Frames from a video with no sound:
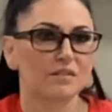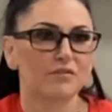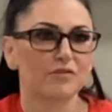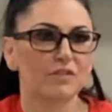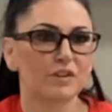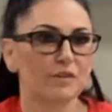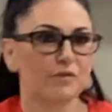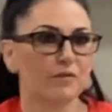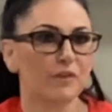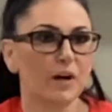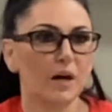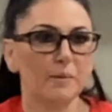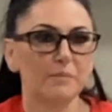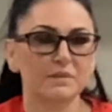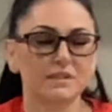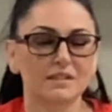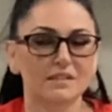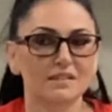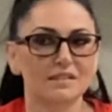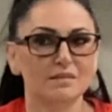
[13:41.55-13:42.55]

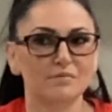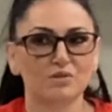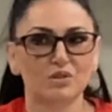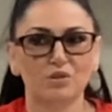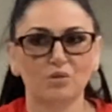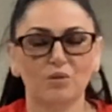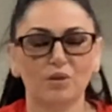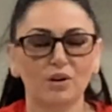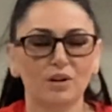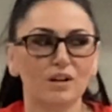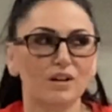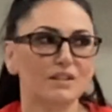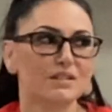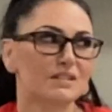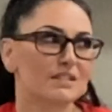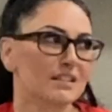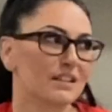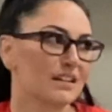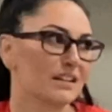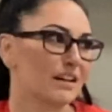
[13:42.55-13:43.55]
flip-flops and some
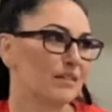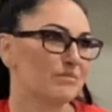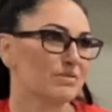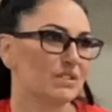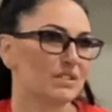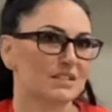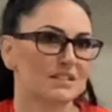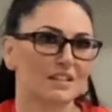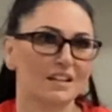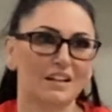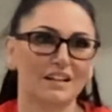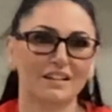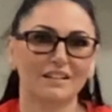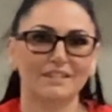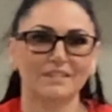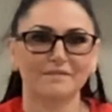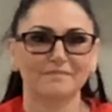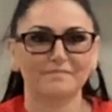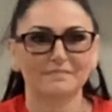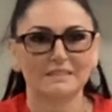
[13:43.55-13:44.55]
shorts, and I'm just like,